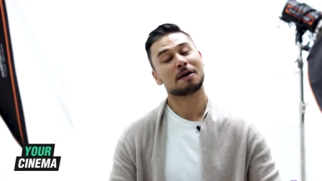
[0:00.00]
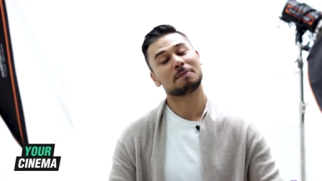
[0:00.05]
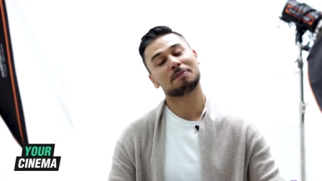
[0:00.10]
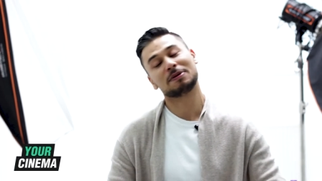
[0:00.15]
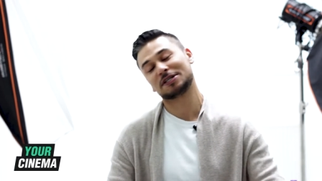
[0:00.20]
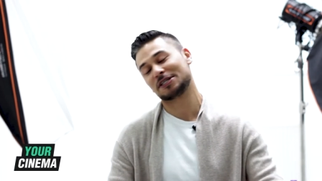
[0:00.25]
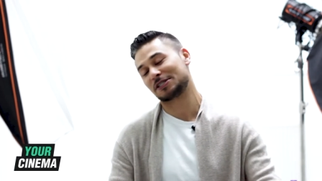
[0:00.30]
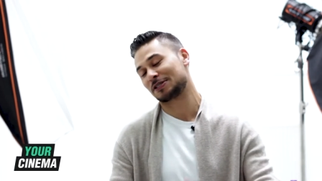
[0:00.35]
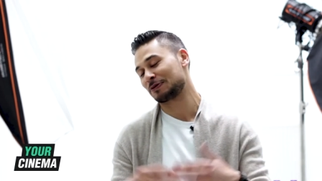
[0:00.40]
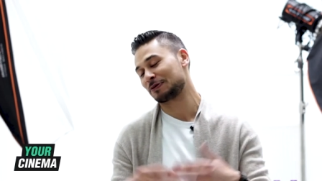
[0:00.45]

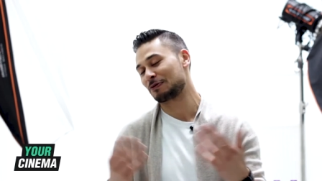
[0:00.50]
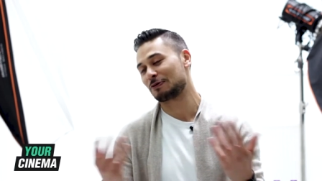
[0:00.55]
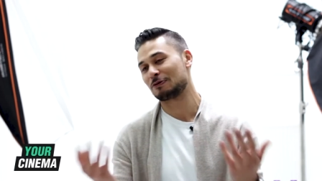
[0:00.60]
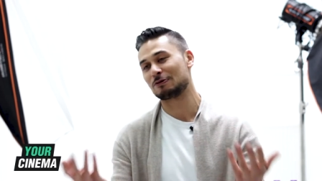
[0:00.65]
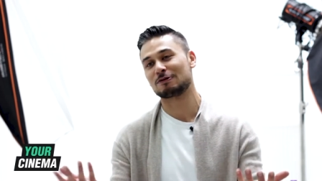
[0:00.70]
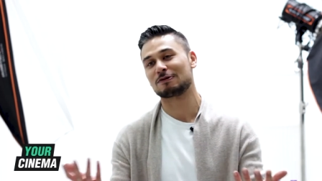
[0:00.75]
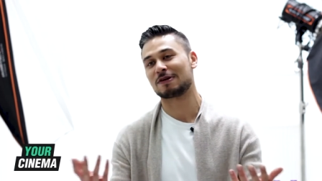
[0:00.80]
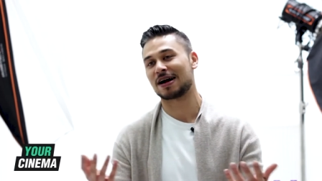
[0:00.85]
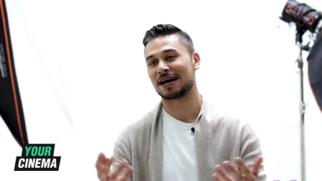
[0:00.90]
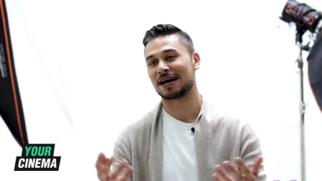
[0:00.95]
but just an
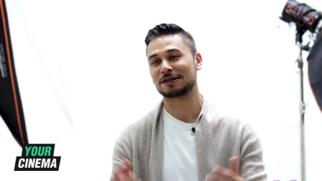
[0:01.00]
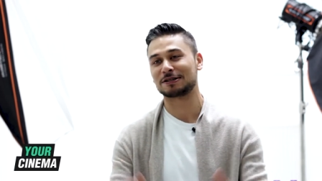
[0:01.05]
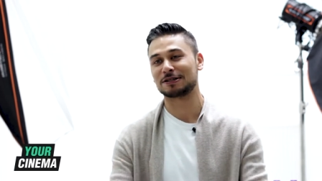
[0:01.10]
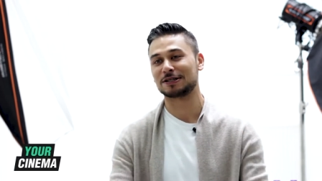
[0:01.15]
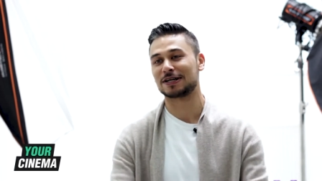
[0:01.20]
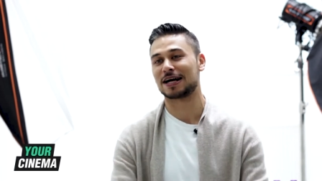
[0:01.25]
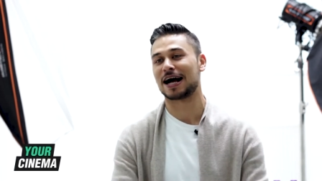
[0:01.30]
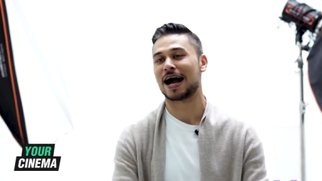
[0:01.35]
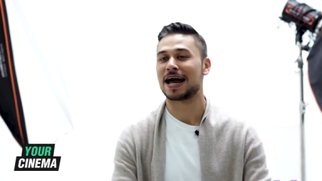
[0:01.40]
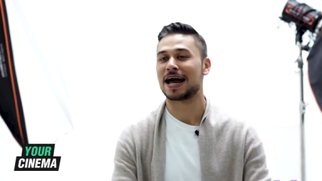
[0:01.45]
all-round
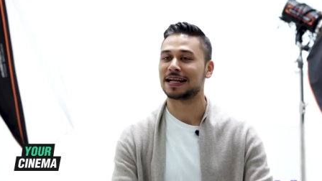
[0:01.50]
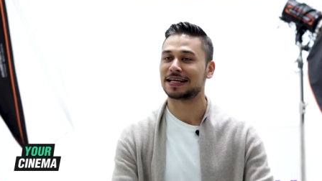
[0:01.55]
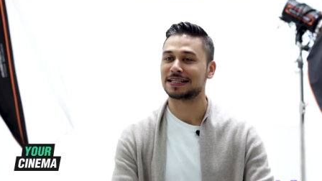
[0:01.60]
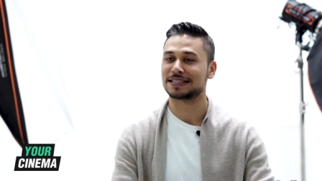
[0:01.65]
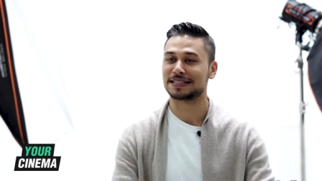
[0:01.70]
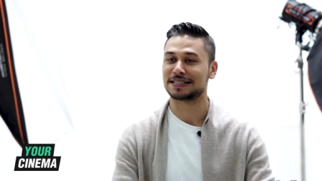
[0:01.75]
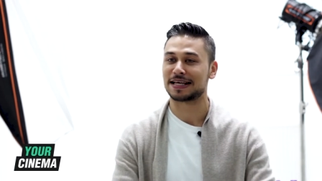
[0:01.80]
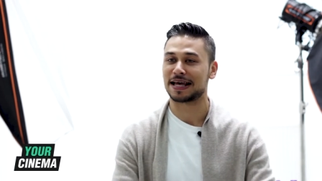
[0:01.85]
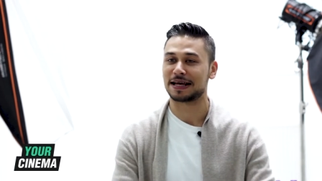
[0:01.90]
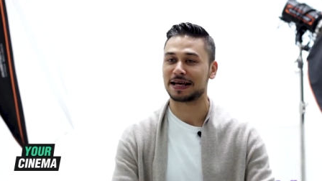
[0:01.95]
good guy and
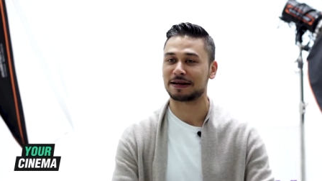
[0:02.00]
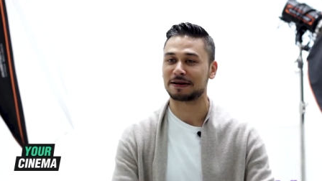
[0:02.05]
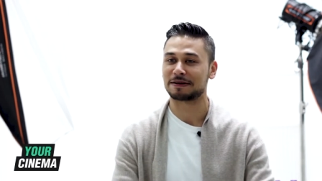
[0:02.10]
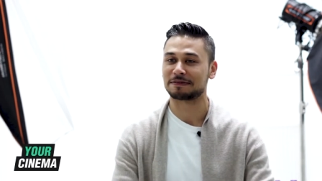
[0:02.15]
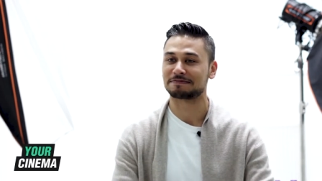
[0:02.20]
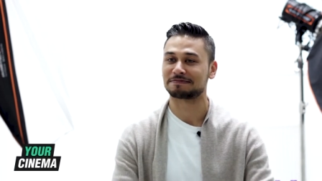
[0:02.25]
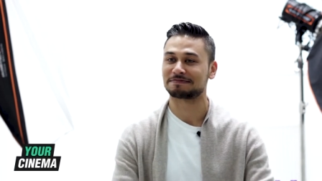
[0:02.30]
entertainer.